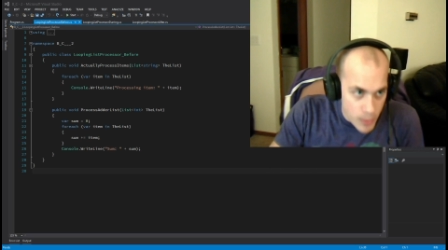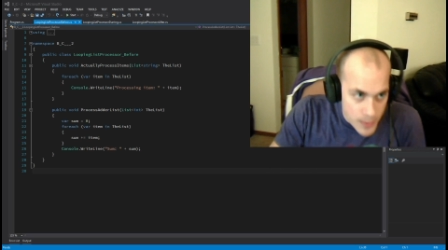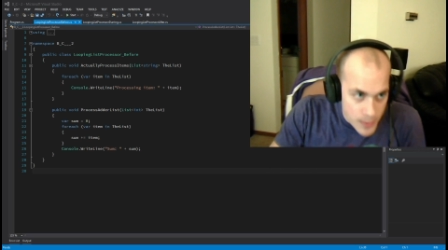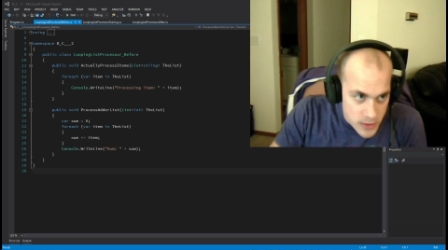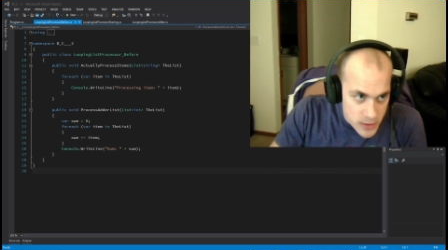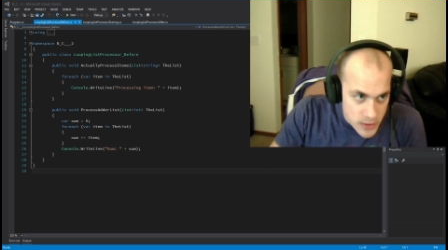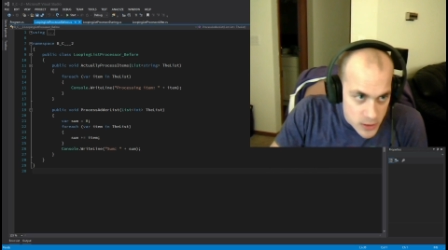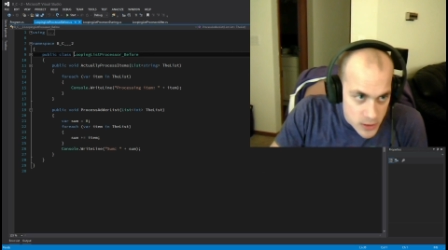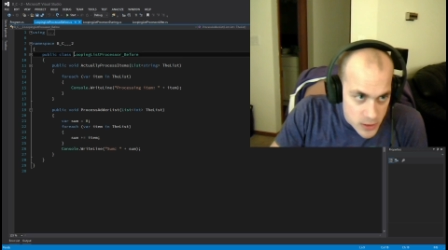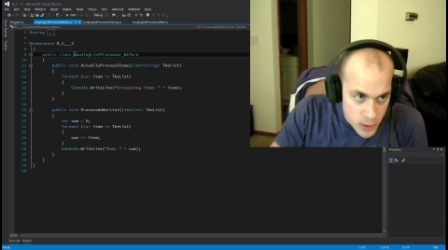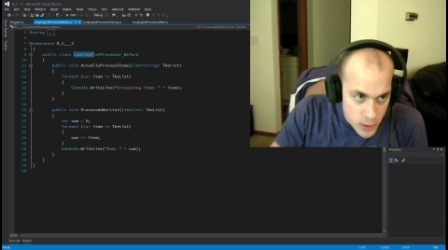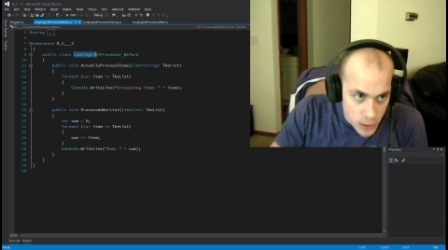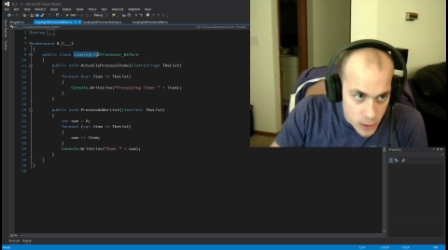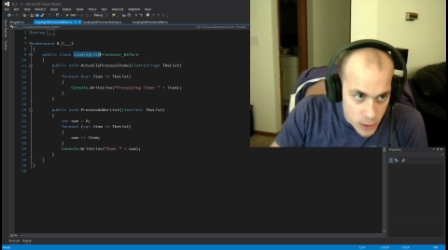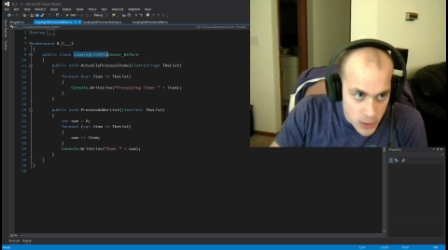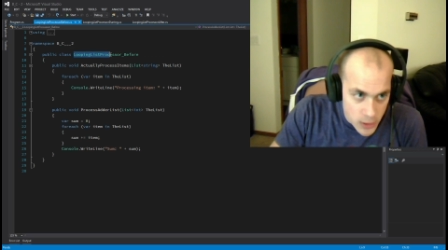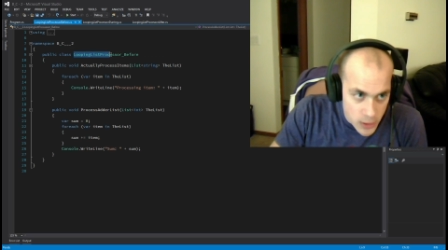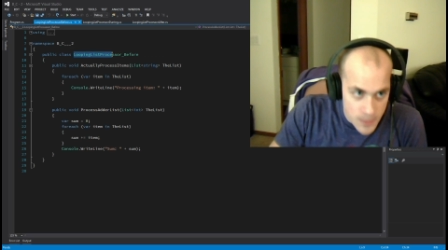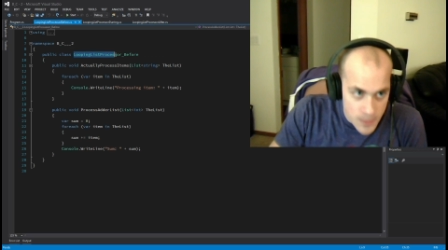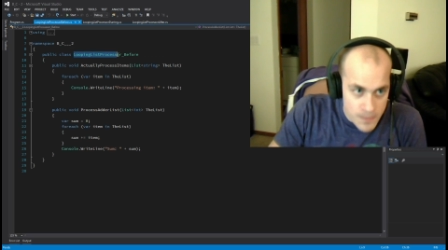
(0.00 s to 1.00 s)
purposes
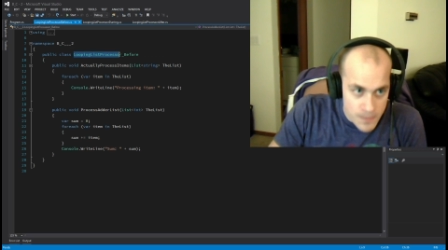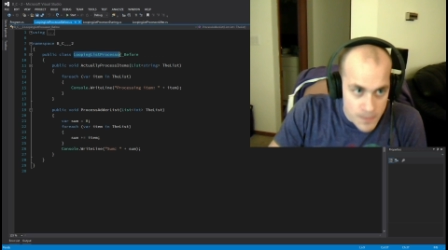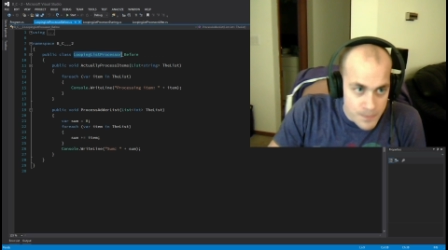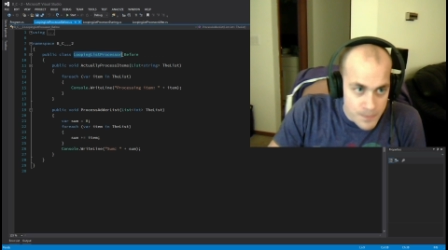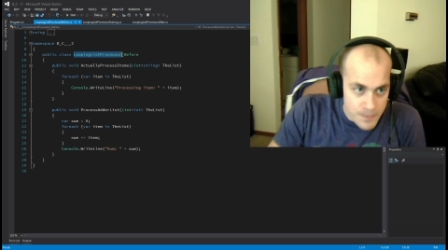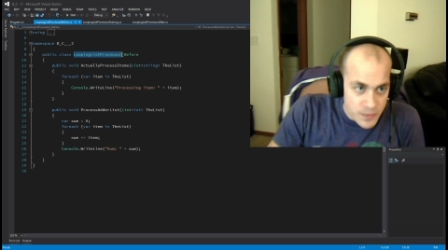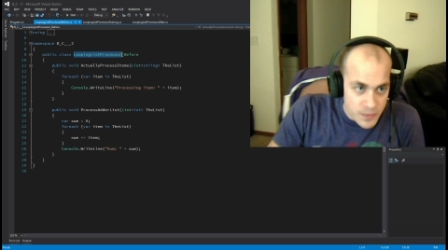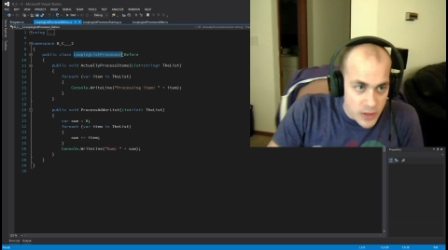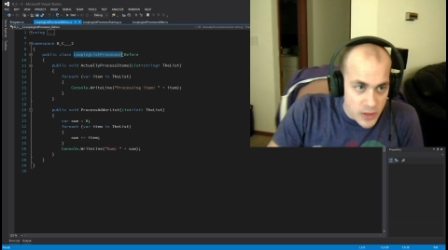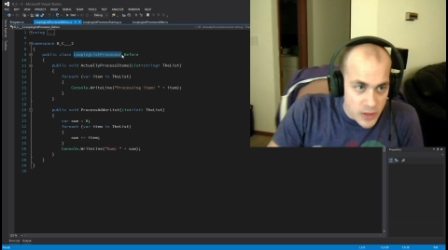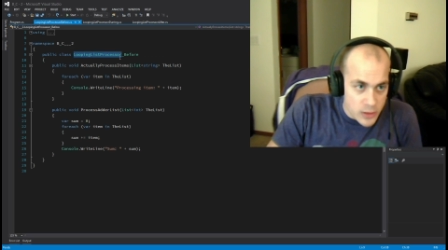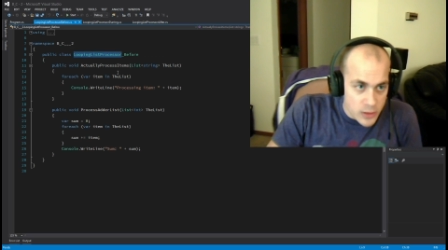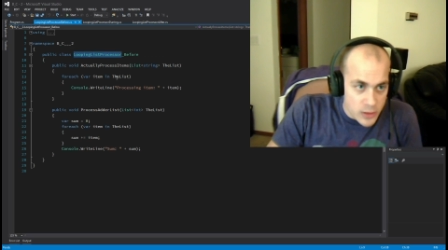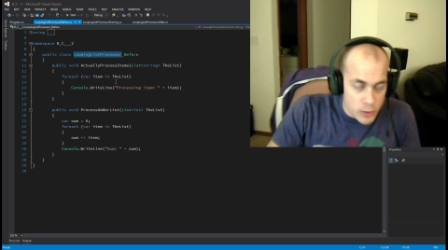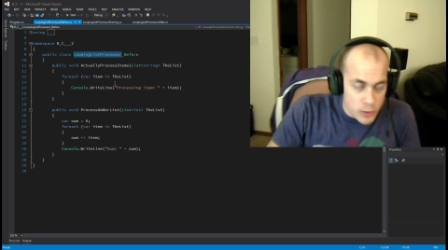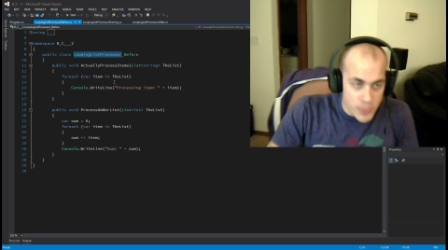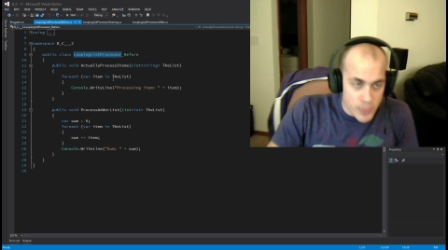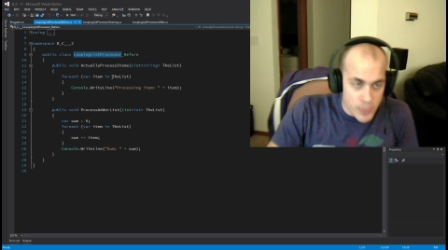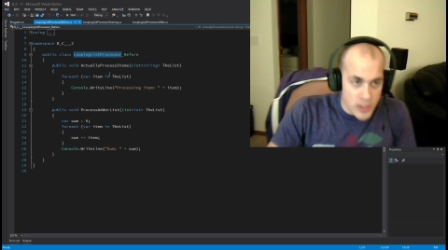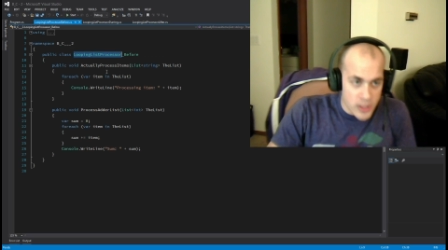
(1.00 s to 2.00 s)
called
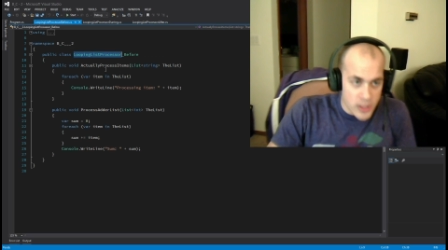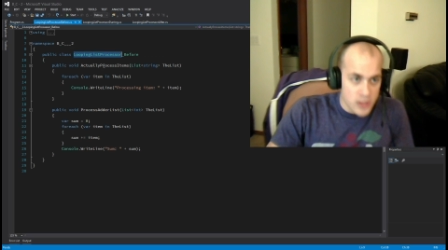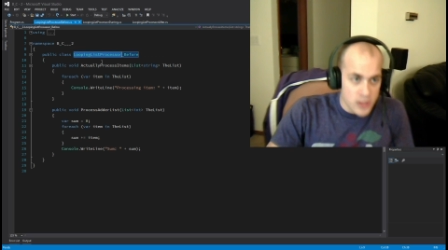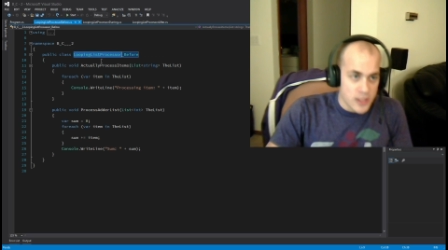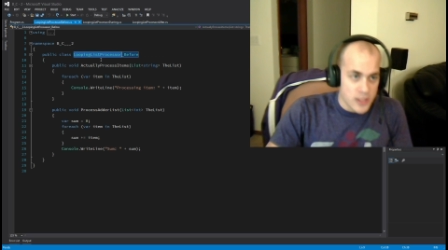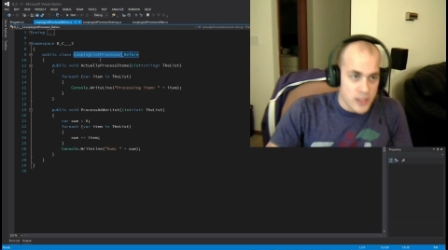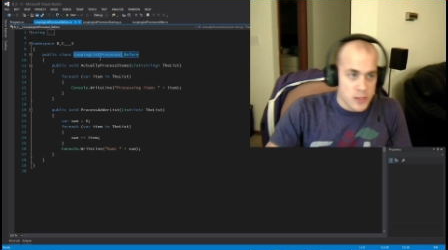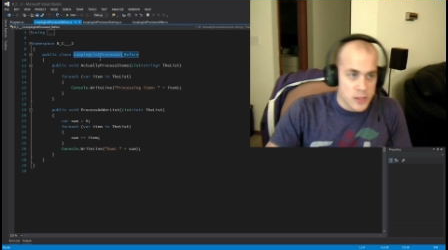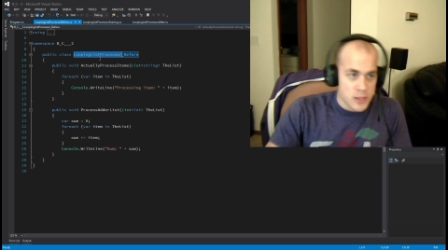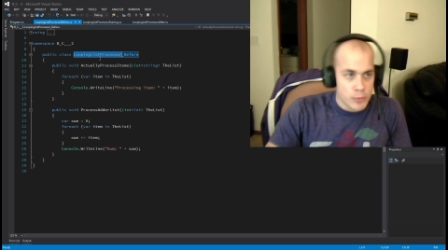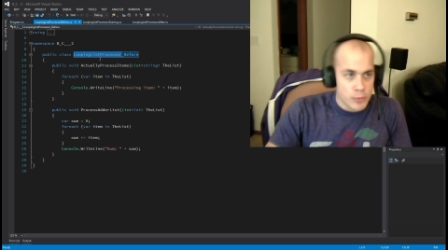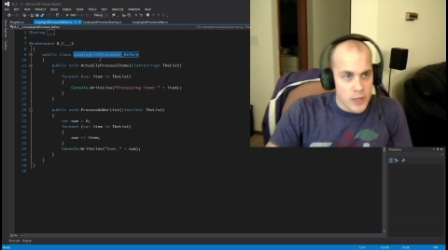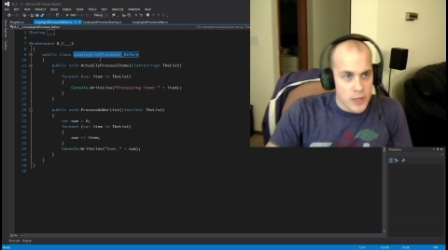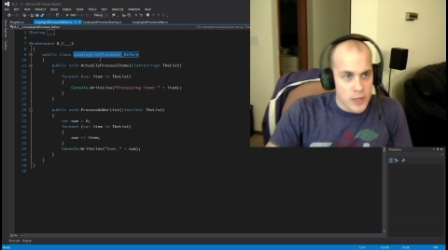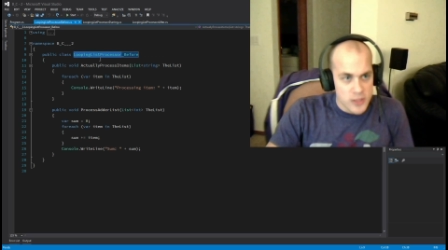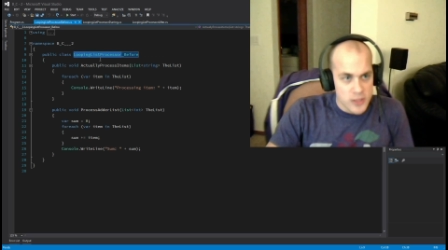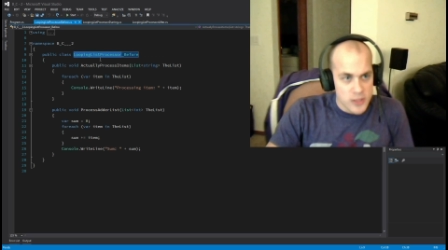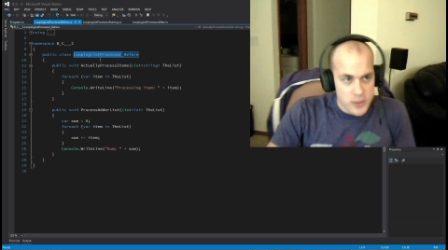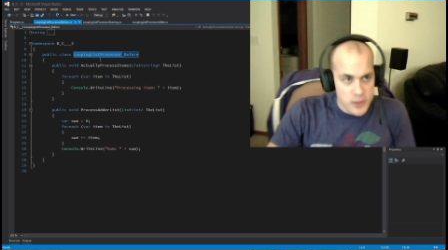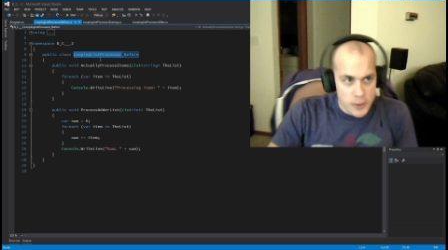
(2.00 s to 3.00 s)
Looping List
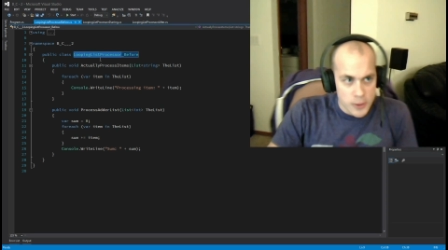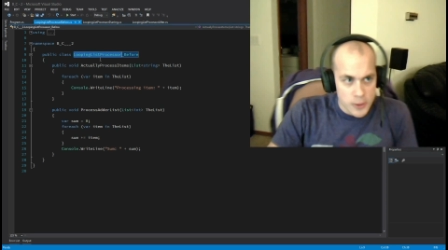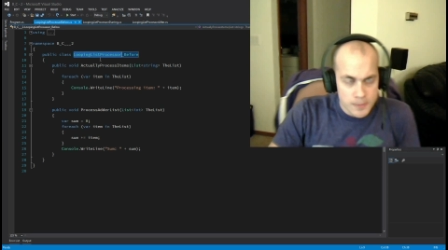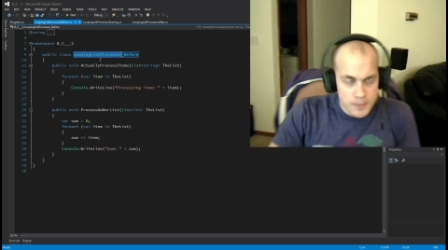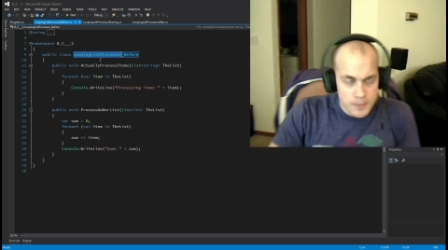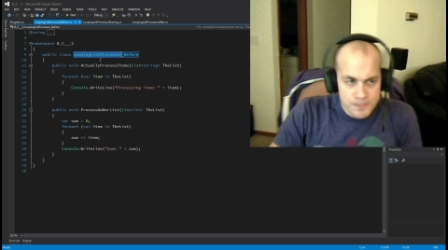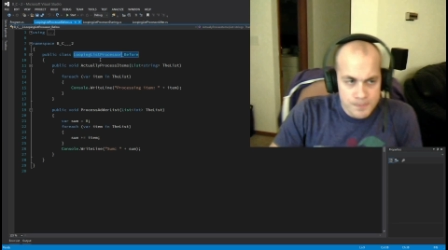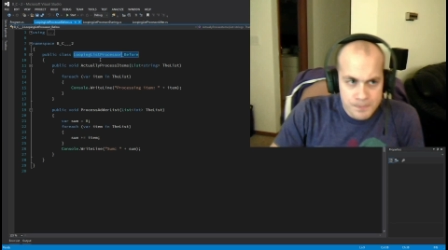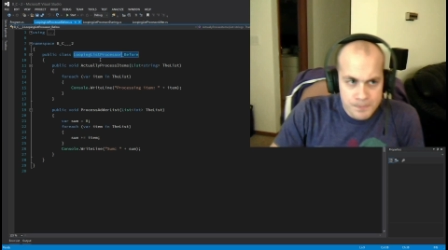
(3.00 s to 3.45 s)
Processor.